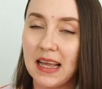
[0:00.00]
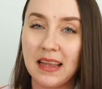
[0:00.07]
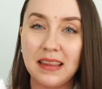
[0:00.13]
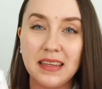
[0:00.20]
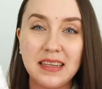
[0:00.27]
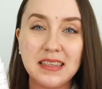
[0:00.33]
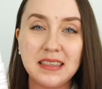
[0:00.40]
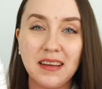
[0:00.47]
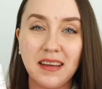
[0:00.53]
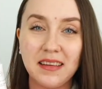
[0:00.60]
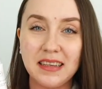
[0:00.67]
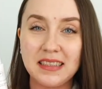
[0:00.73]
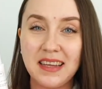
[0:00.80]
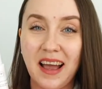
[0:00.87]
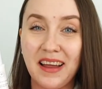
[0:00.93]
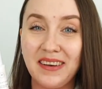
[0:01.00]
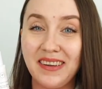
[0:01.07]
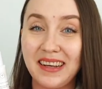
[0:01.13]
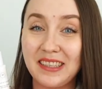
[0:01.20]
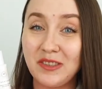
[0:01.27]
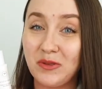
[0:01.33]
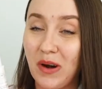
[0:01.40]
and these are these kind of
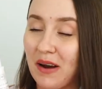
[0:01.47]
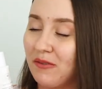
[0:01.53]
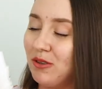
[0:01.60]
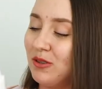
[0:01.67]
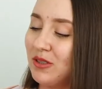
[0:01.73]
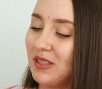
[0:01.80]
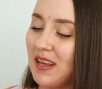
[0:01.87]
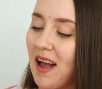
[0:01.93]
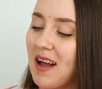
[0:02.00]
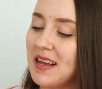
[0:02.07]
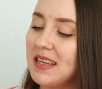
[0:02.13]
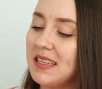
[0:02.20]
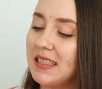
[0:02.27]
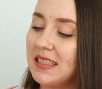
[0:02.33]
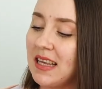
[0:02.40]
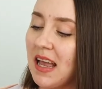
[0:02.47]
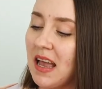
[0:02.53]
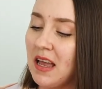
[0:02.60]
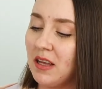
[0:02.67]
like travel size.